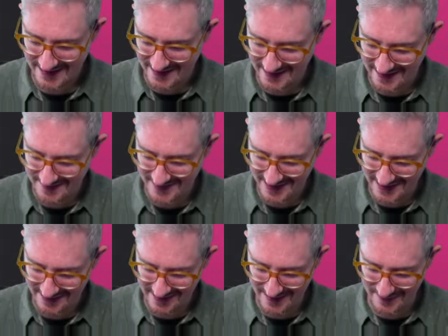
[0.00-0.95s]
My
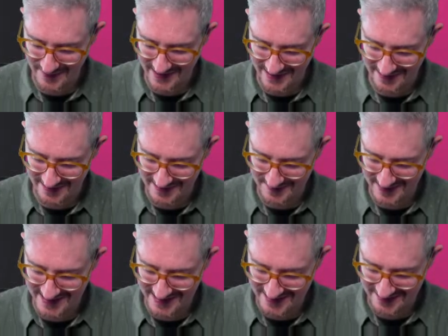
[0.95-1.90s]
CueCam window is
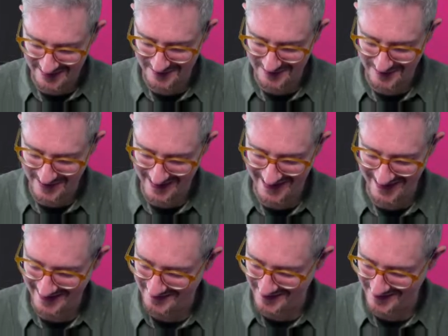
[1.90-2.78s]
my Discord window,